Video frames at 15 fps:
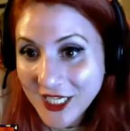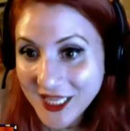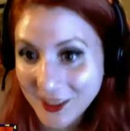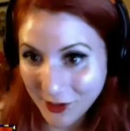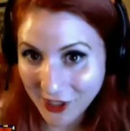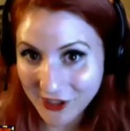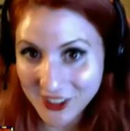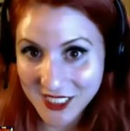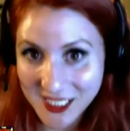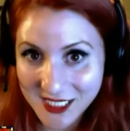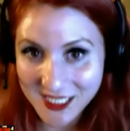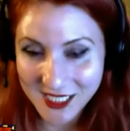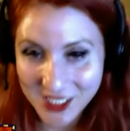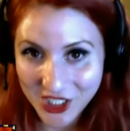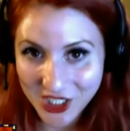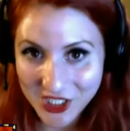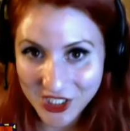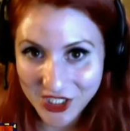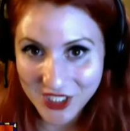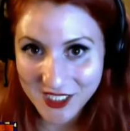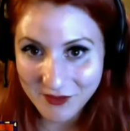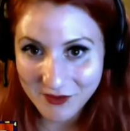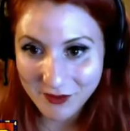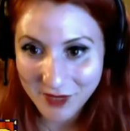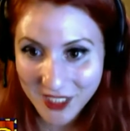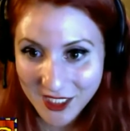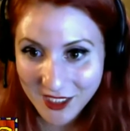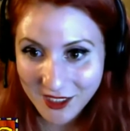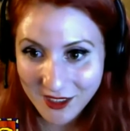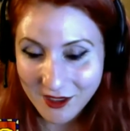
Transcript: bar scenes that the changelings have been in.